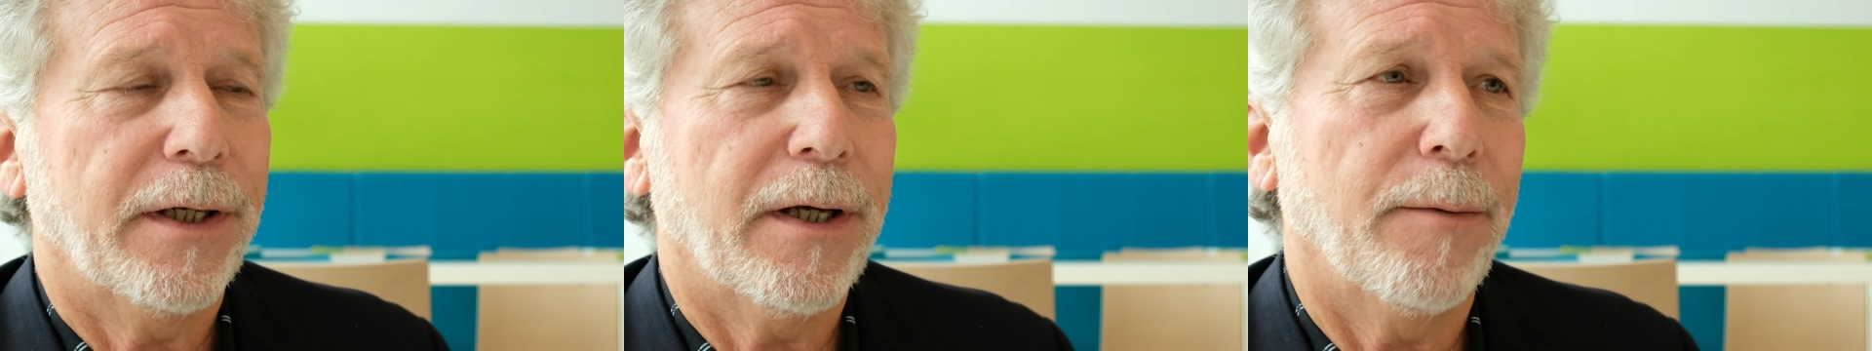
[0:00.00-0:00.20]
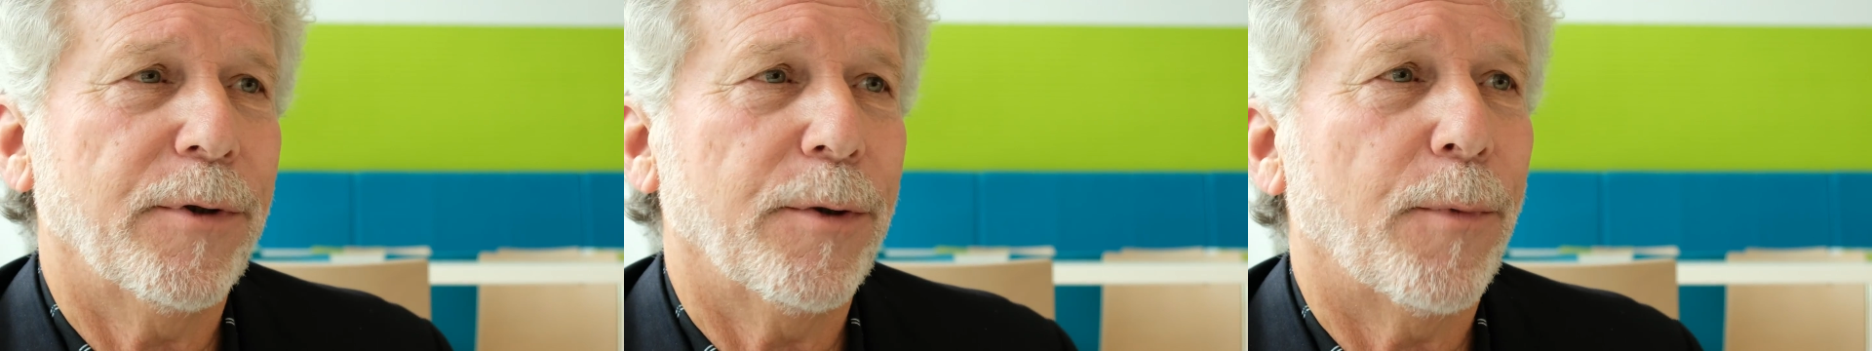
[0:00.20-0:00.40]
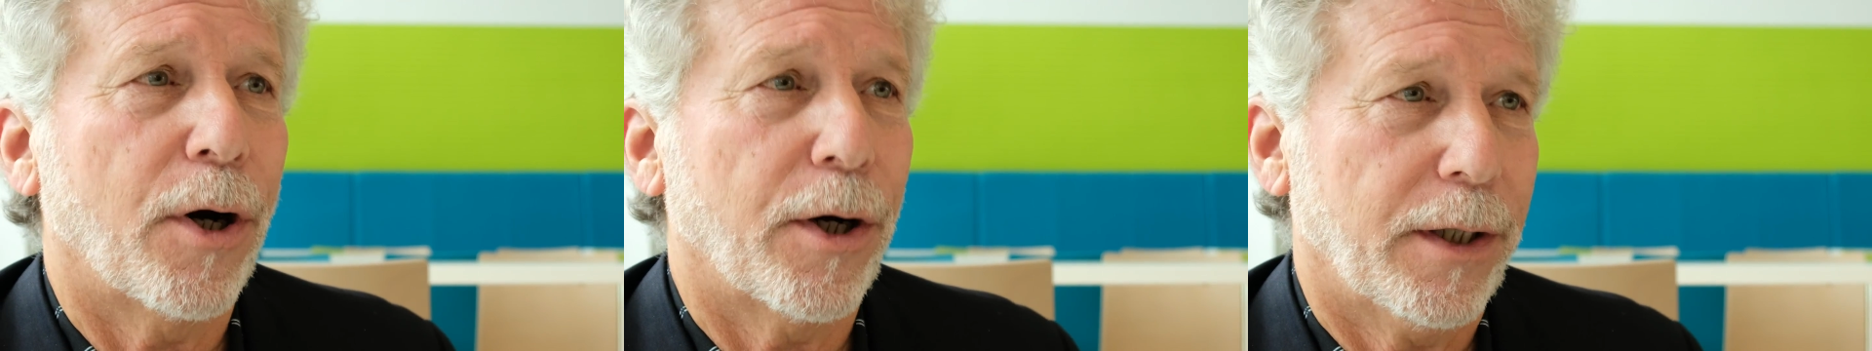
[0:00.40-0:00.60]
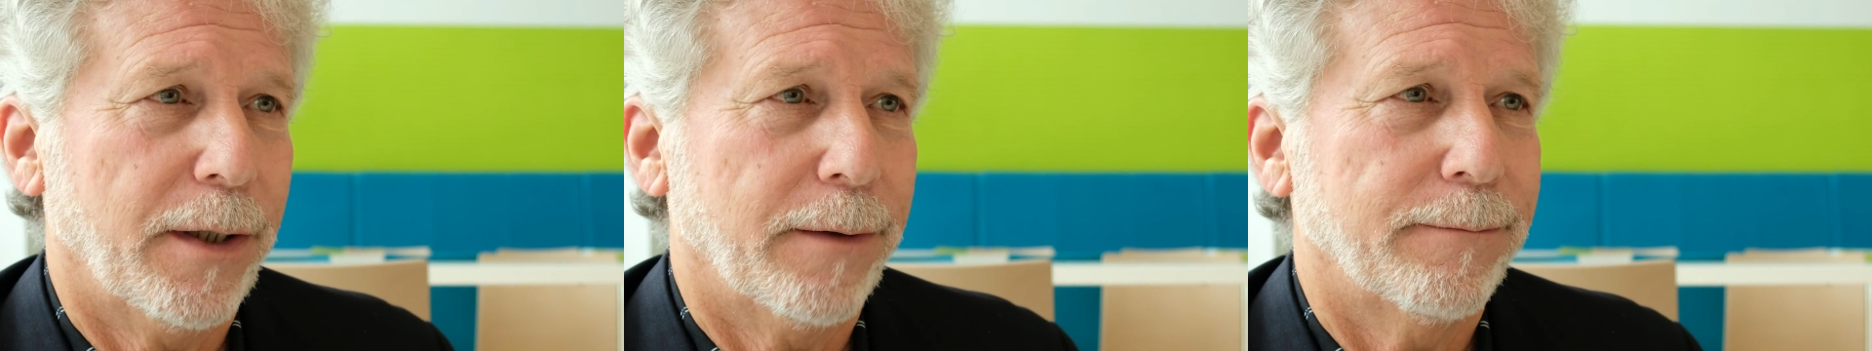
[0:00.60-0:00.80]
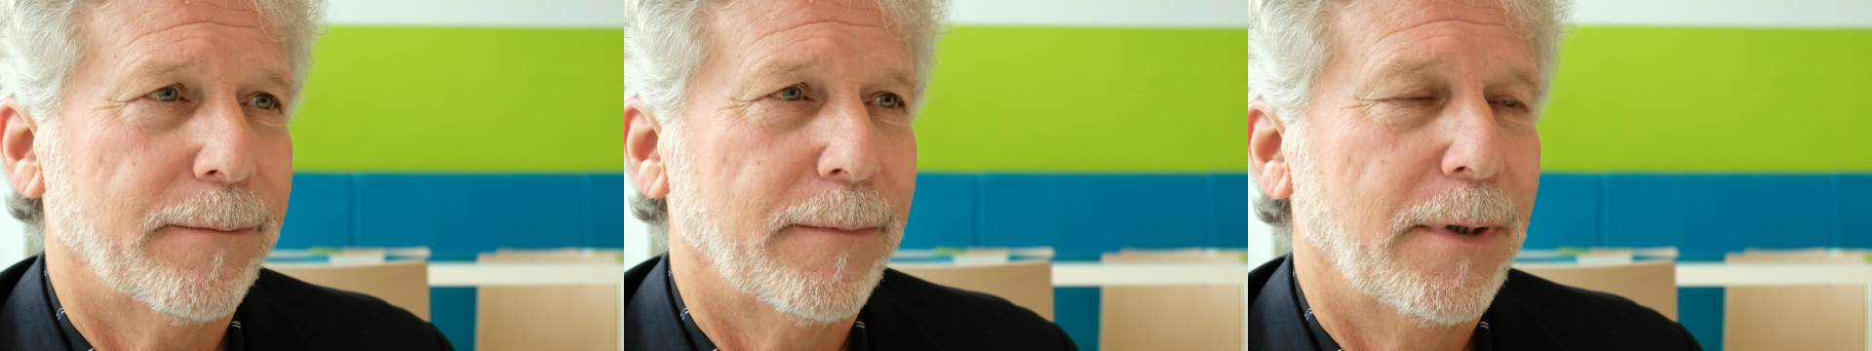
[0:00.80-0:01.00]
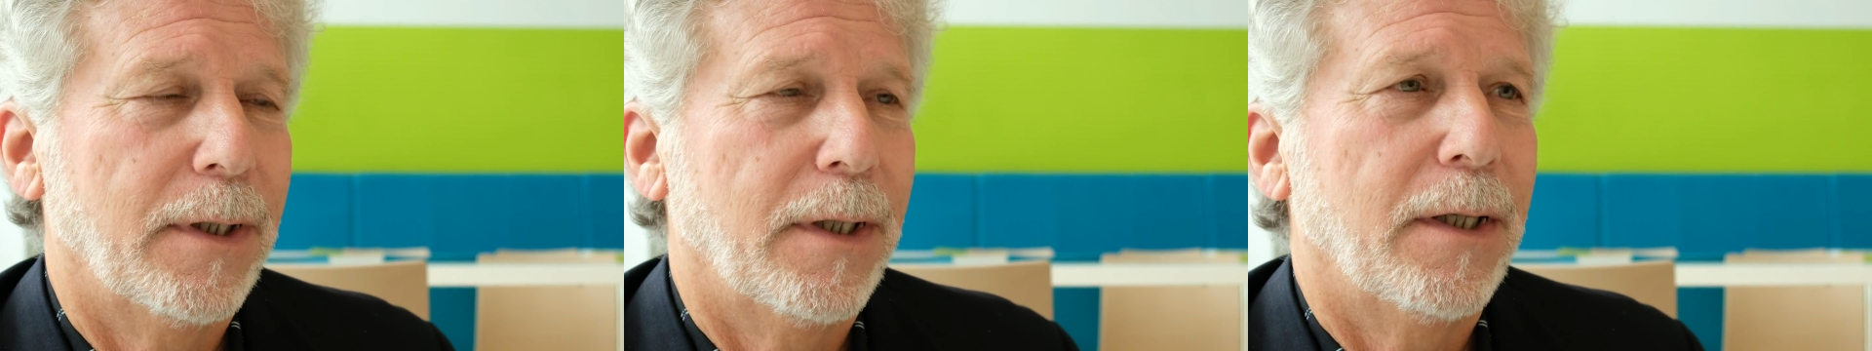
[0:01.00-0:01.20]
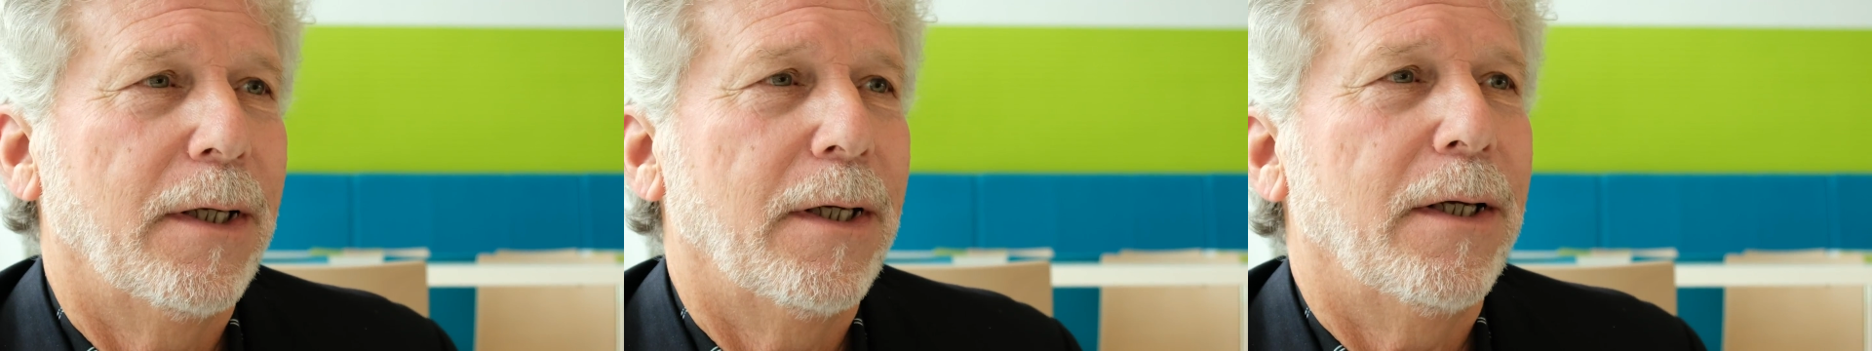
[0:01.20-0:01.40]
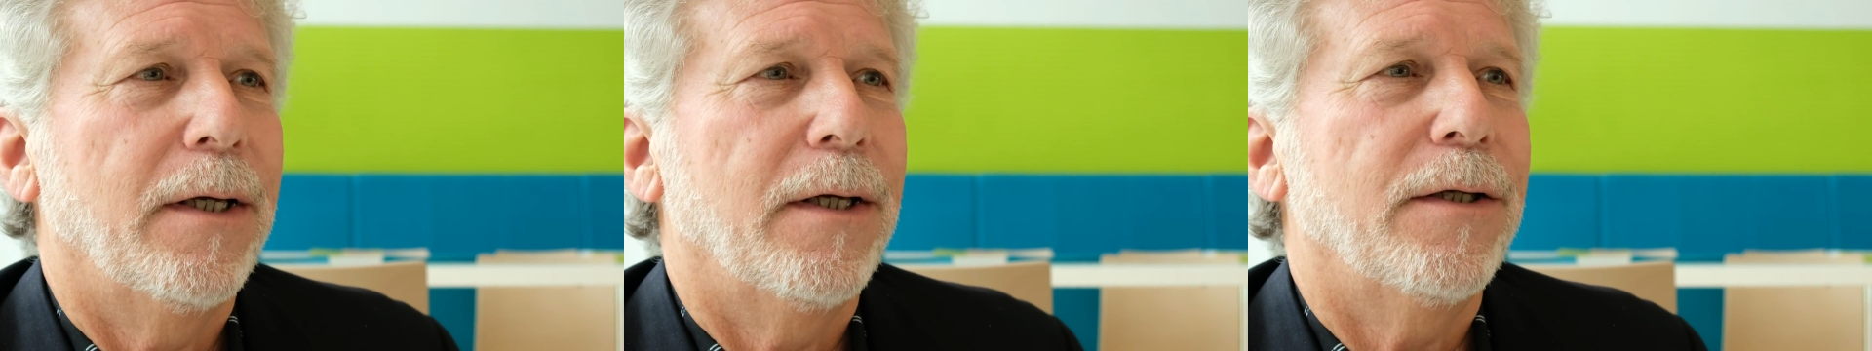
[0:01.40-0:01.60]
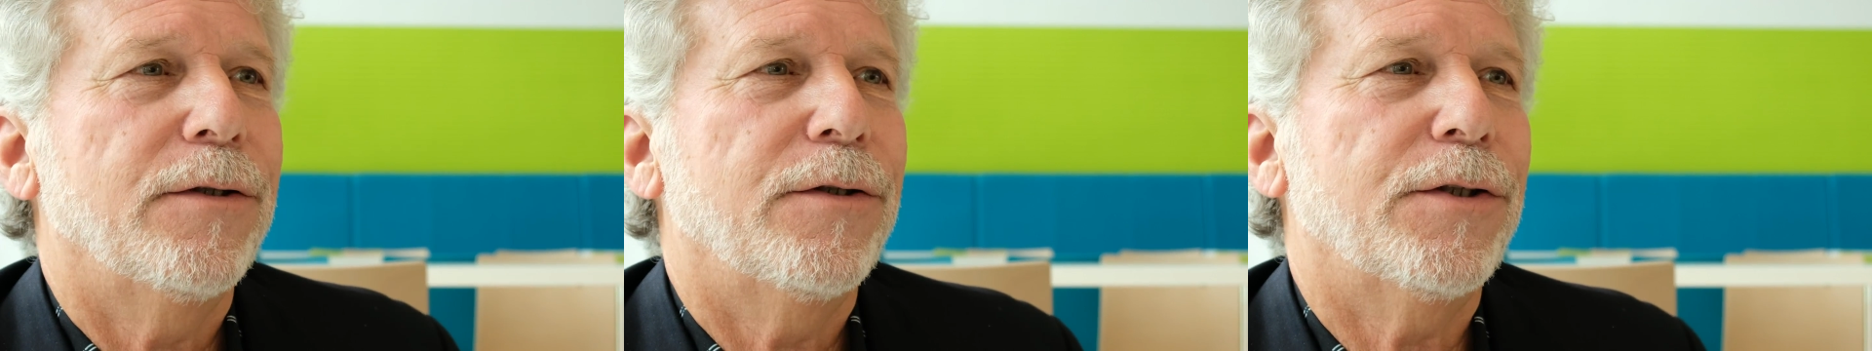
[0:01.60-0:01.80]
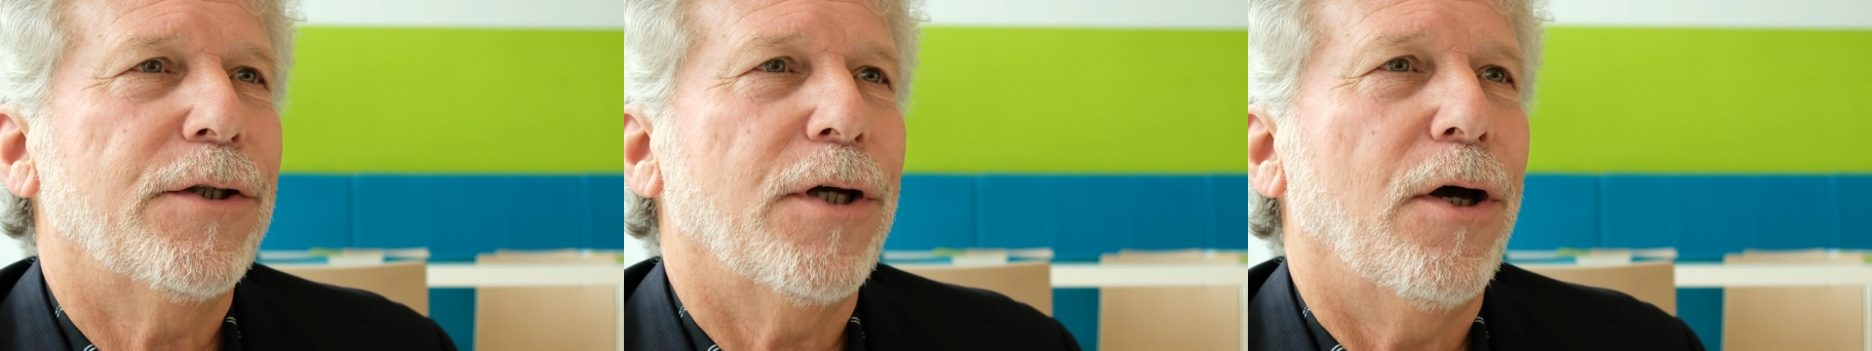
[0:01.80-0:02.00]
to come to market.
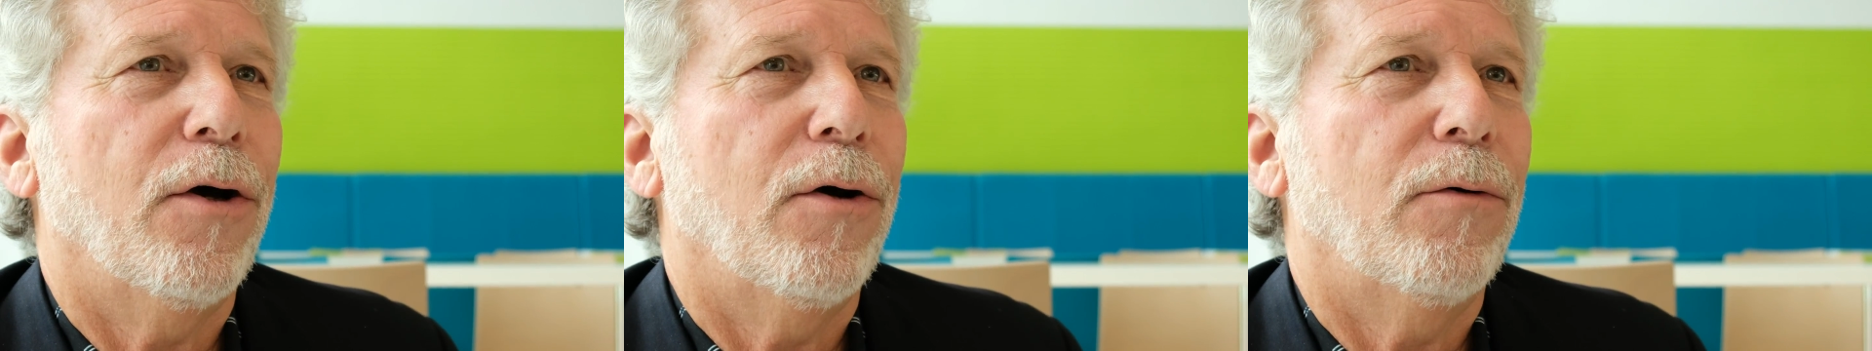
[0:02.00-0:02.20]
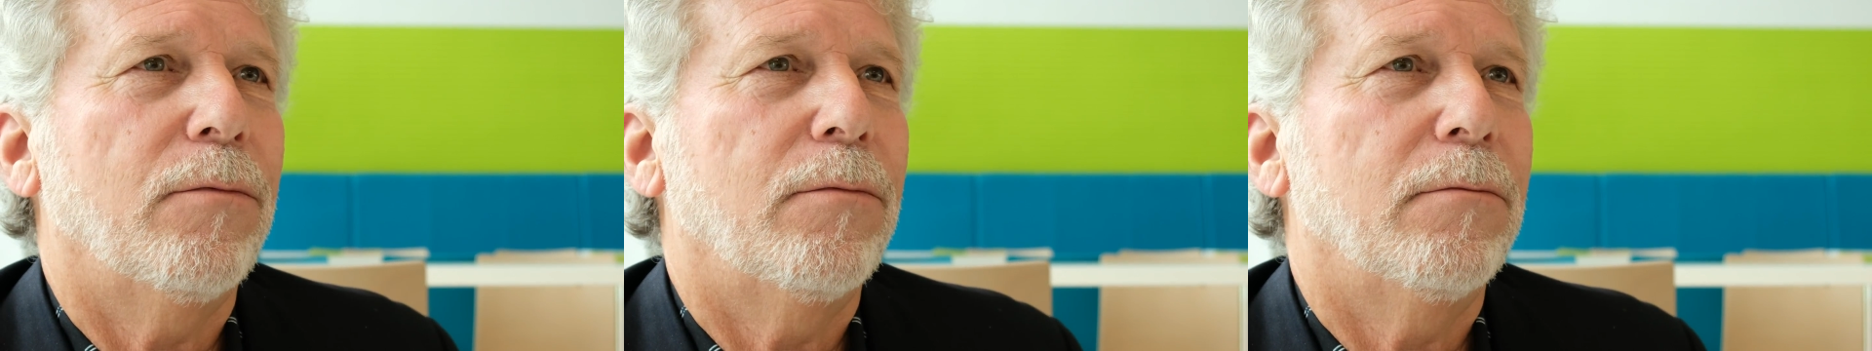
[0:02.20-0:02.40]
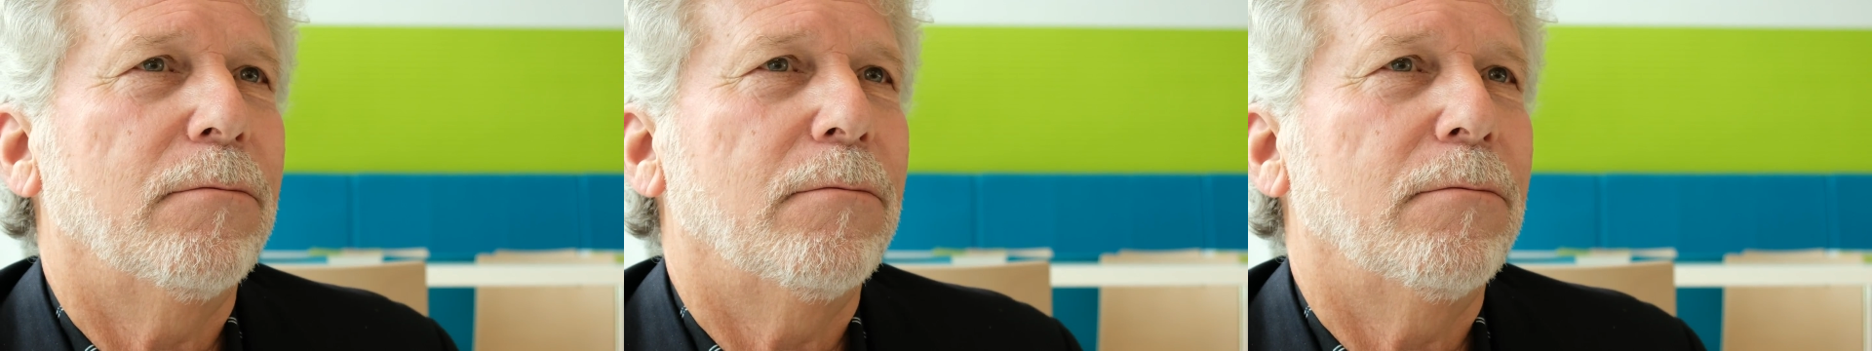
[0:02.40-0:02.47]
So